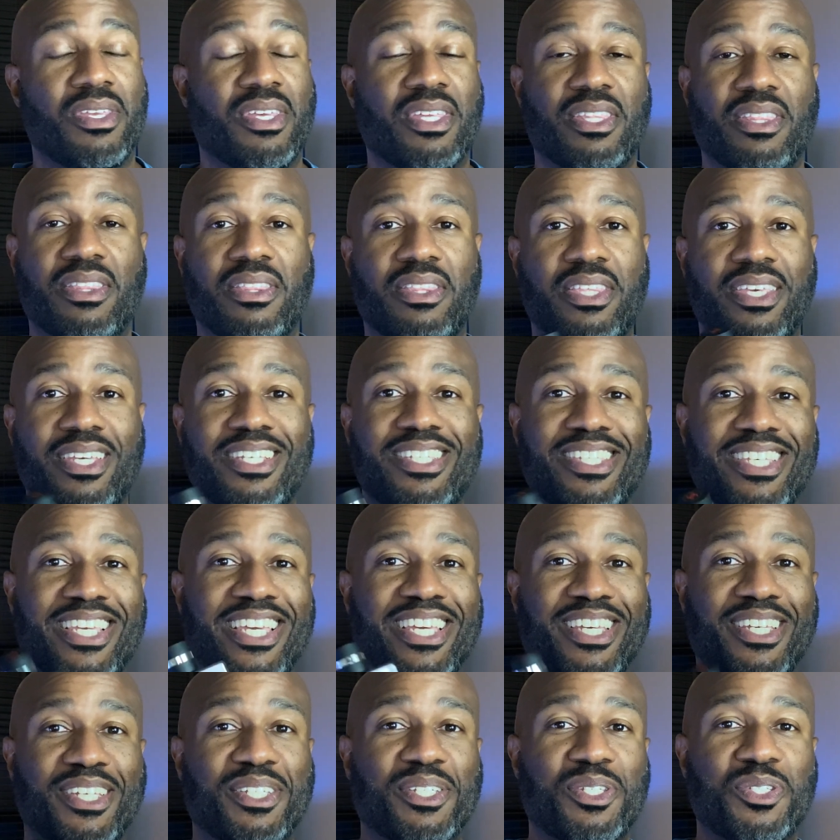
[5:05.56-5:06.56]
This
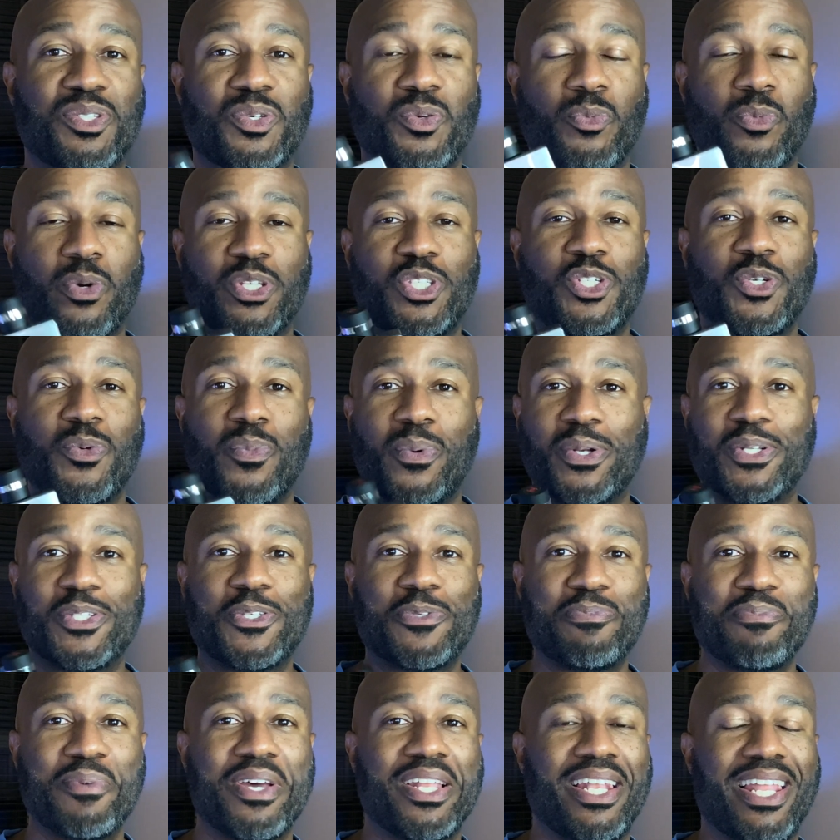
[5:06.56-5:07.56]
is what you want to
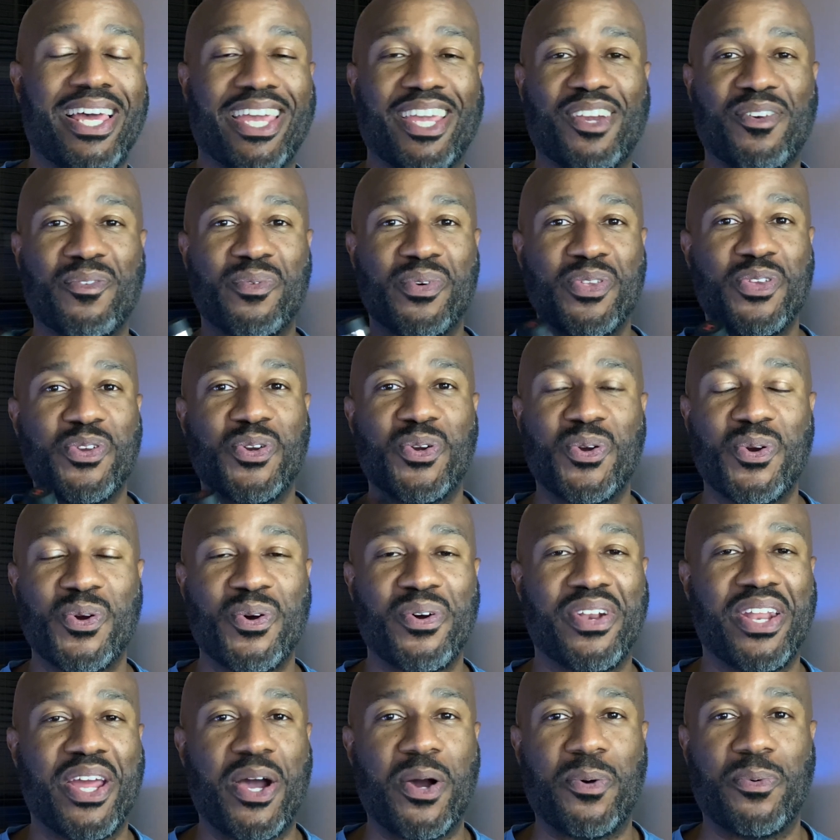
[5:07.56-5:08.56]
smell like when you're going
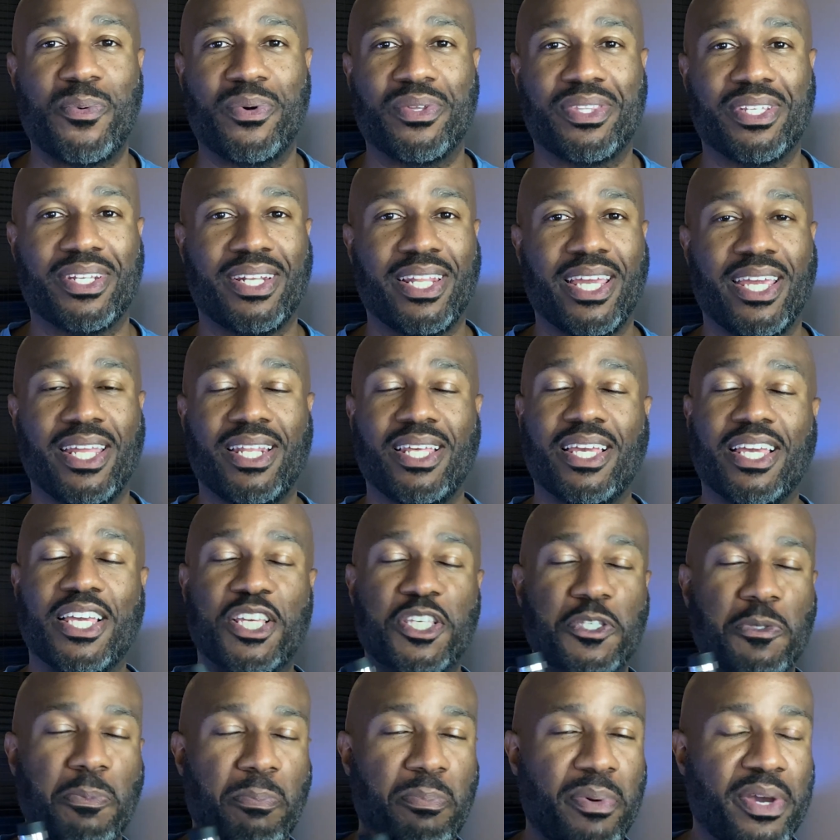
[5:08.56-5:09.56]
out with a lady,
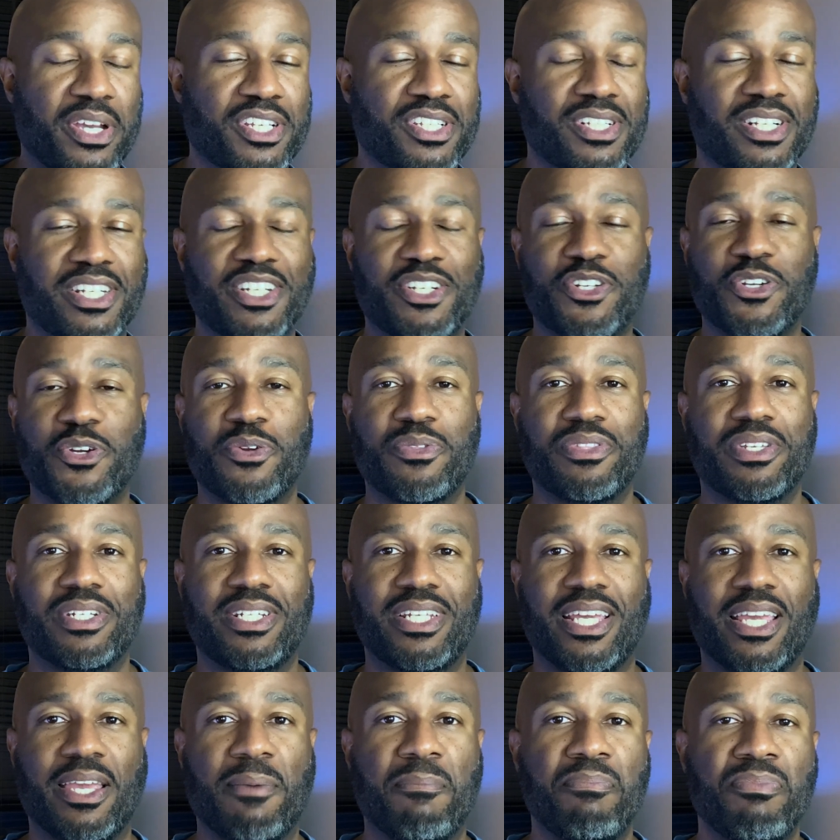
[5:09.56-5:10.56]
especially during the
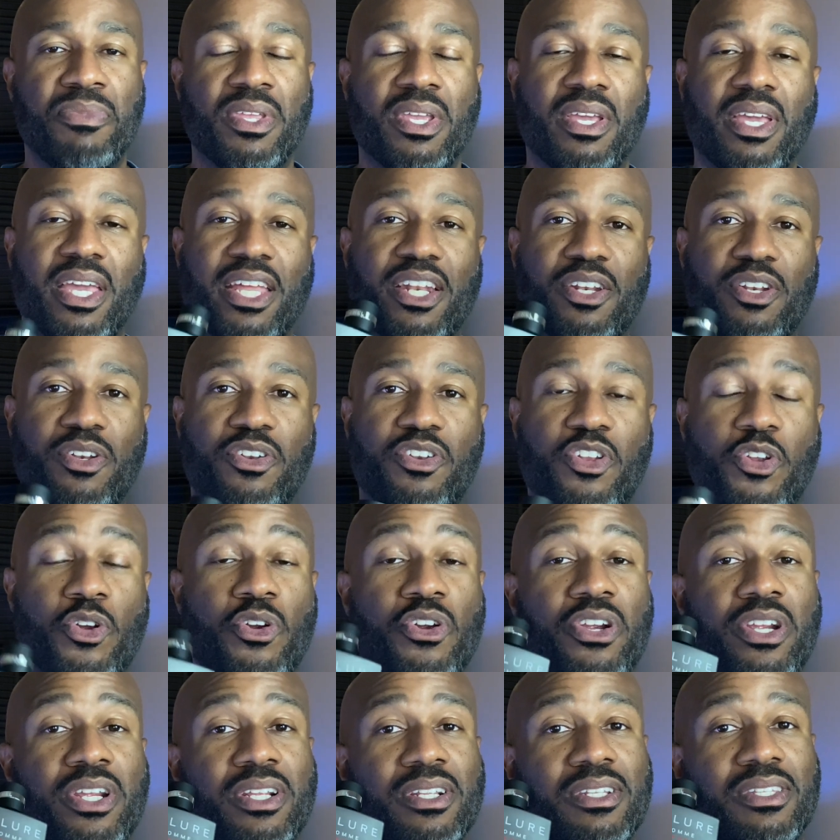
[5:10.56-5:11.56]
day. And
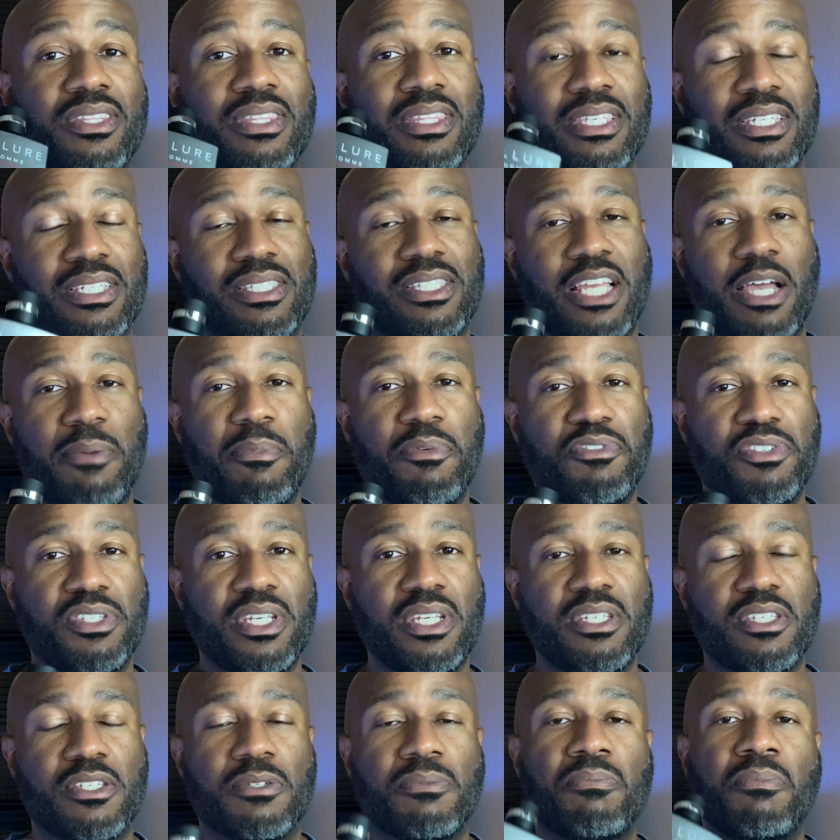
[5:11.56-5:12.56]
during this time of
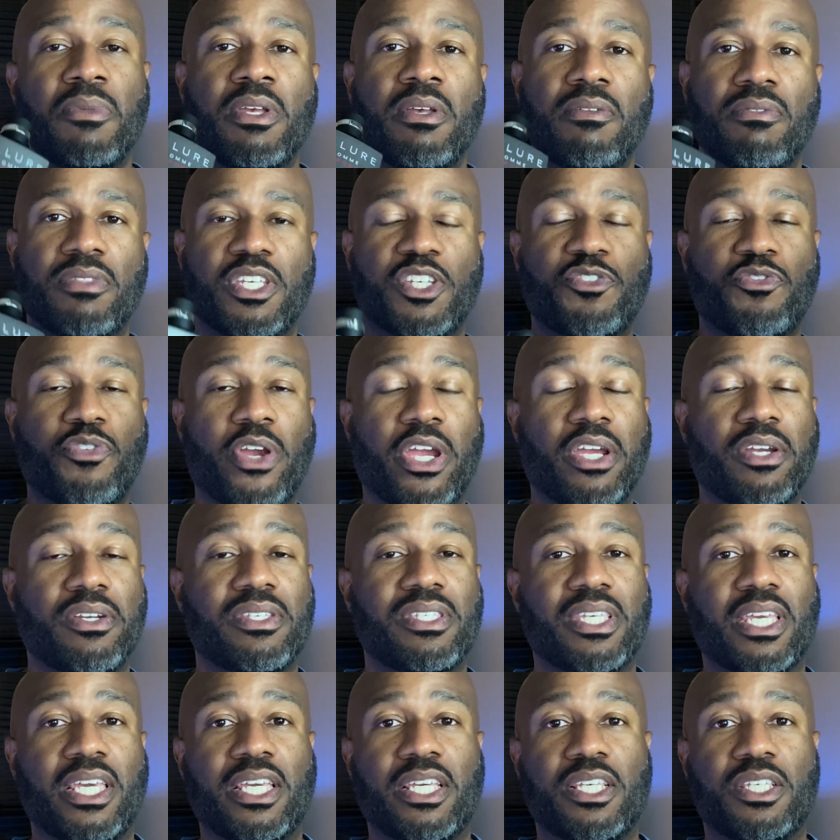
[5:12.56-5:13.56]
season, this fragrance
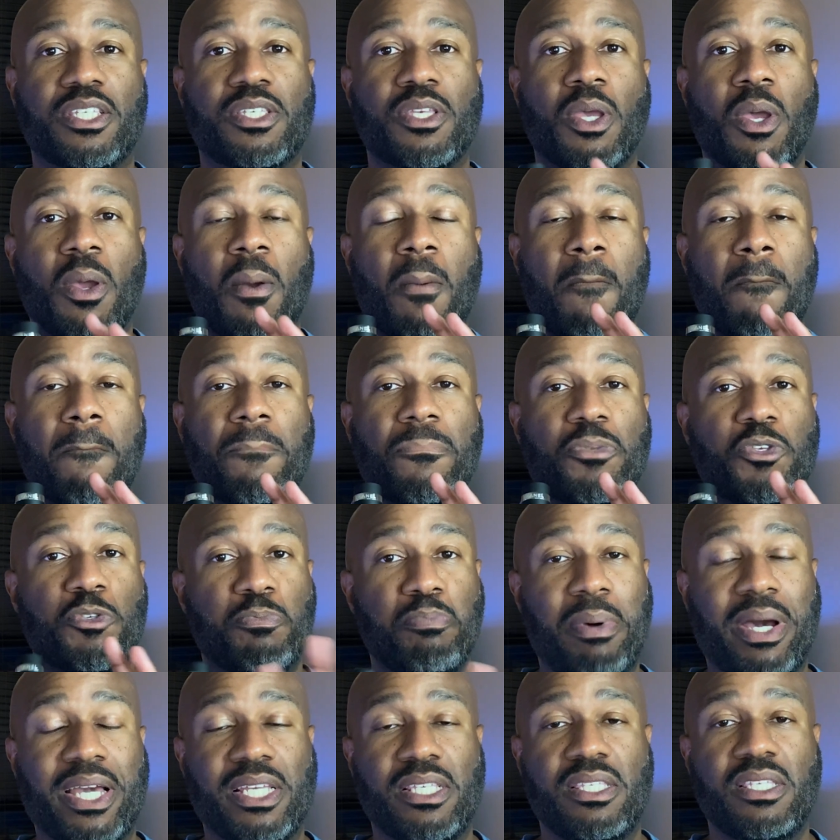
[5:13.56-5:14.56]
is
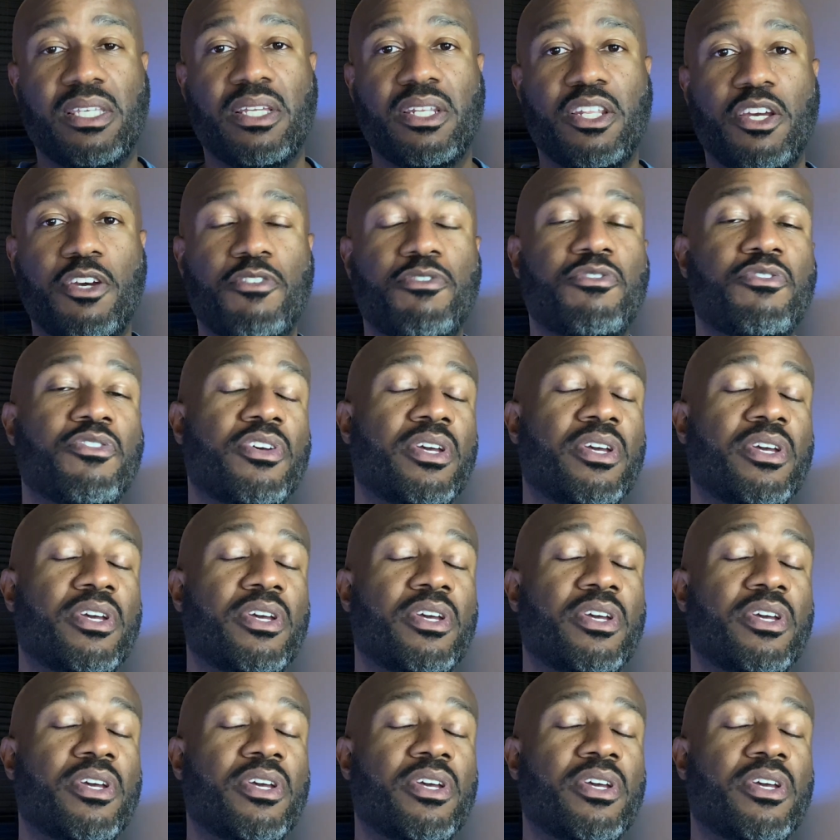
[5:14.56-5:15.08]
spicy enough,